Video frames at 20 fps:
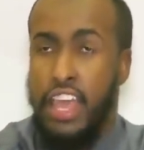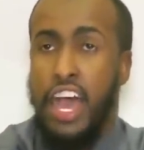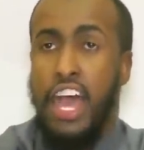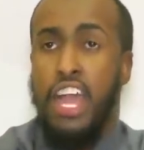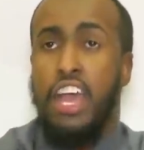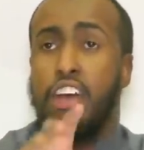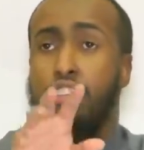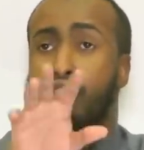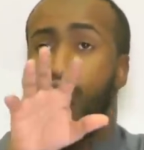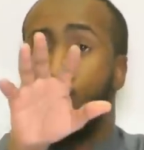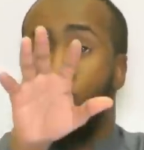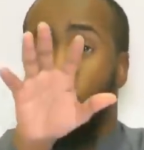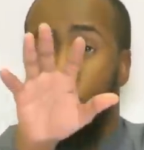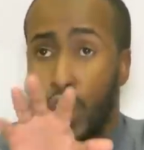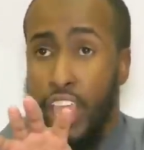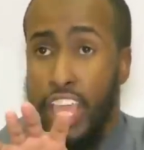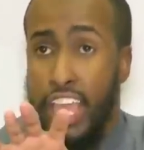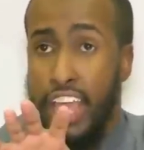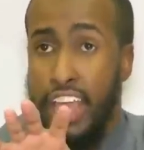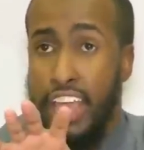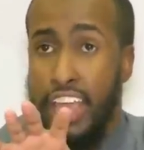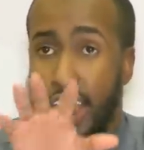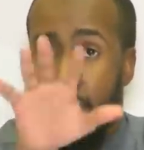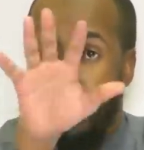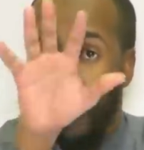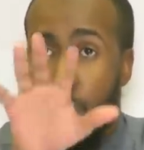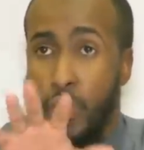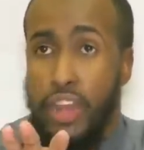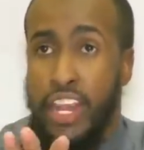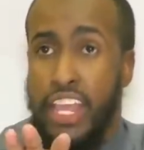I ask you all here,
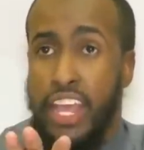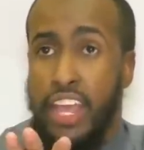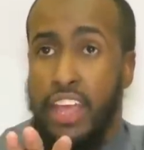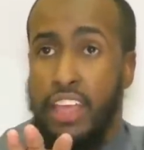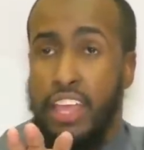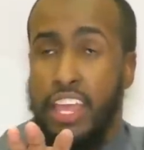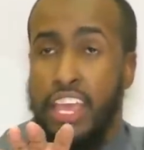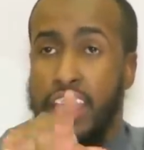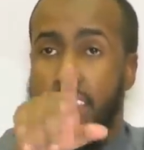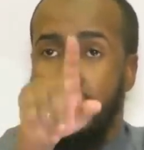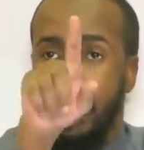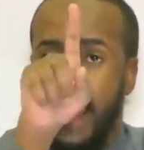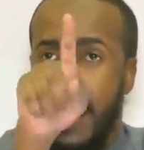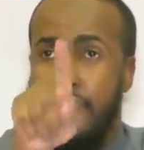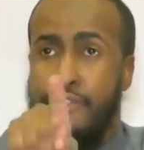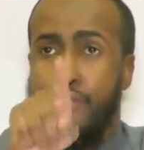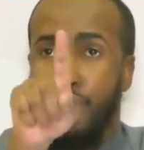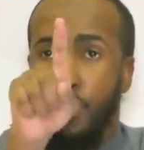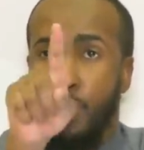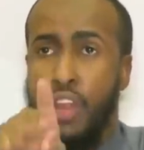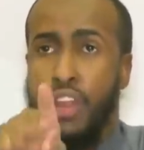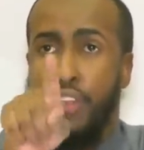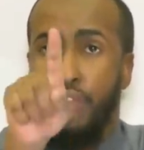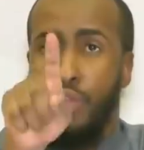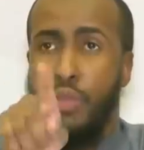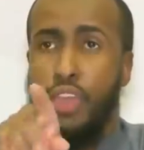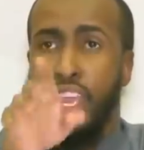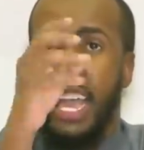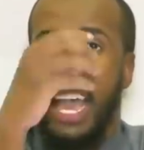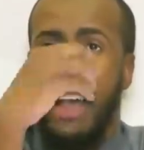everyone here. Does every one
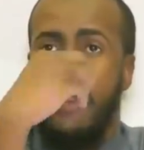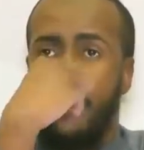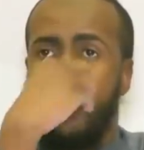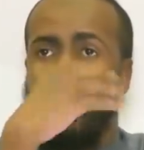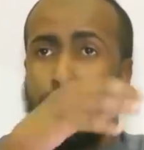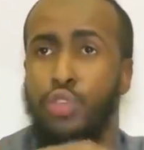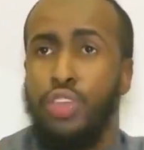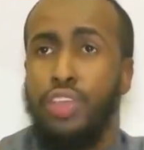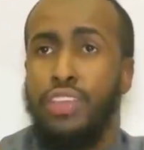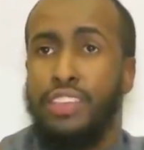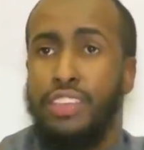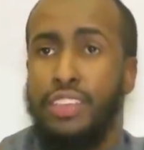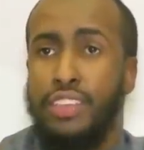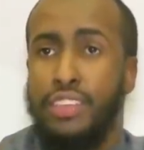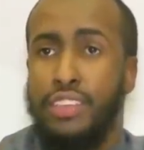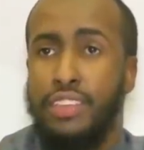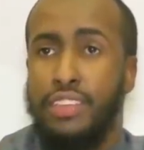of you here have food to eat?